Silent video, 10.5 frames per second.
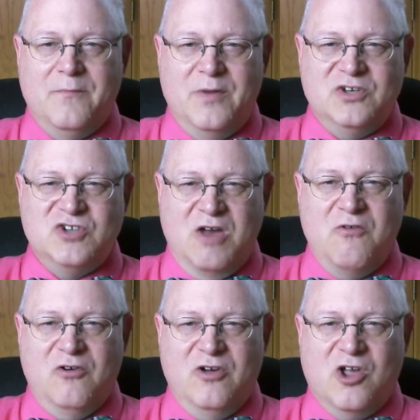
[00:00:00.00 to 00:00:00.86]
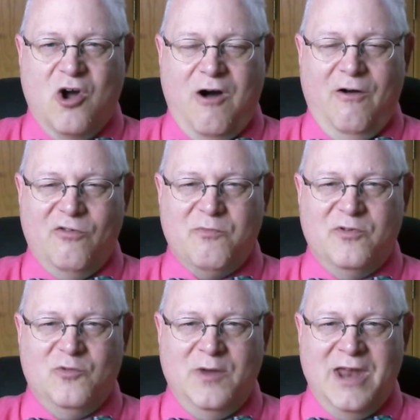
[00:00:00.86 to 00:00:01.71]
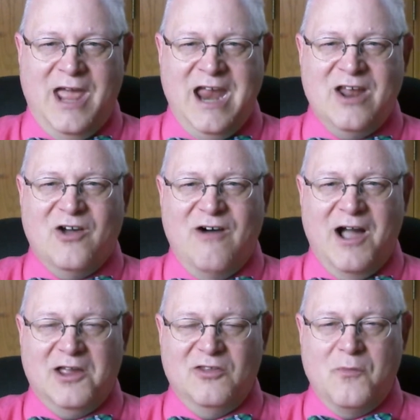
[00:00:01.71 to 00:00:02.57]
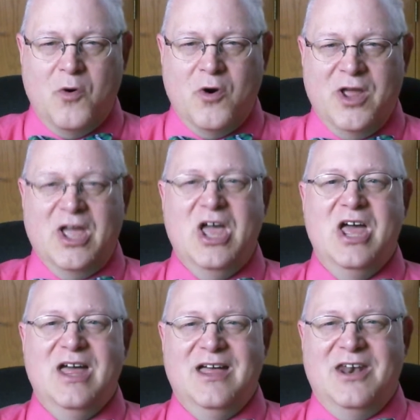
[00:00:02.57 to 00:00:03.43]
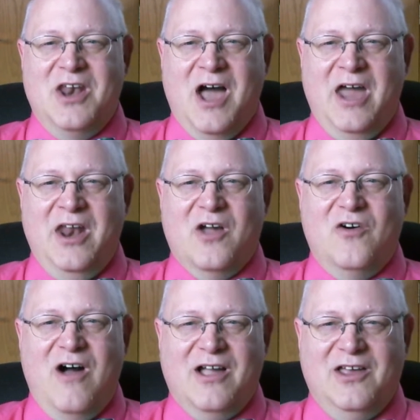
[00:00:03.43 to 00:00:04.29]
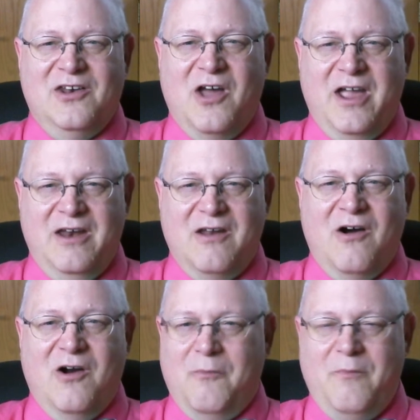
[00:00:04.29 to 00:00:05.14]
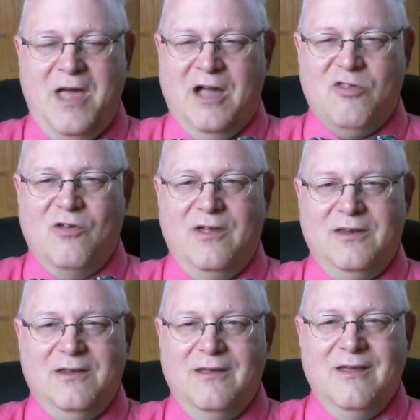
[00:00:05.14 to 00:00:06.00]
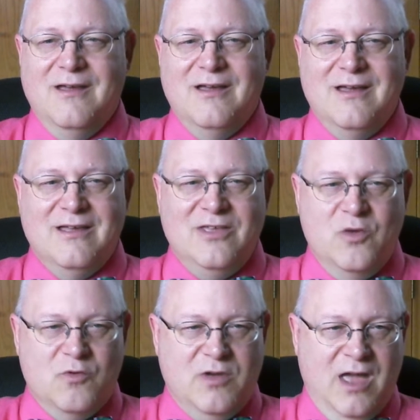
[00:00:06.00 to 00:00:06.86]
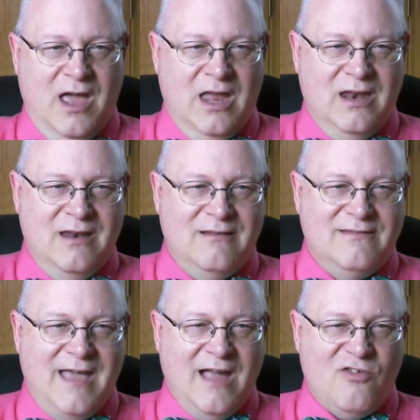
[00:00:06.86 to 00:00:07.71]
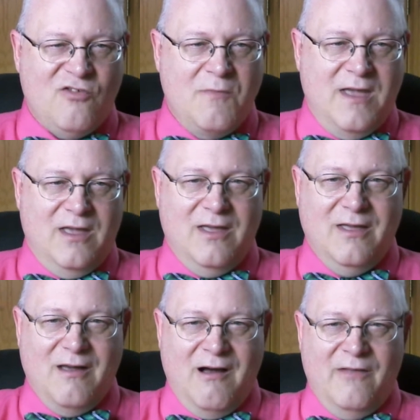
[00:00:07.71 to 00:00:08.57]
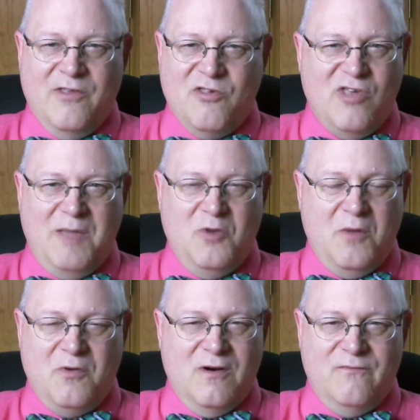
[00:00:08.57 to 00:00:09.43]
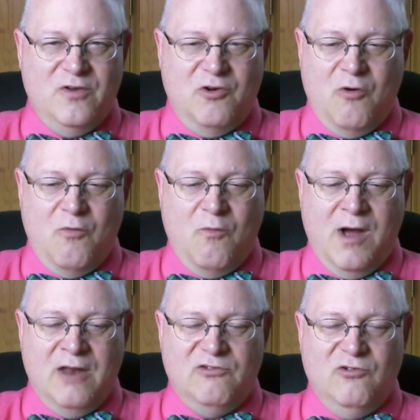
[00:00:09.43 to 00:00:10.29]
but generally calls between 8 o'clock in the morning and 9 o'clock at night are excellent. You can text me on the same number. If you don't want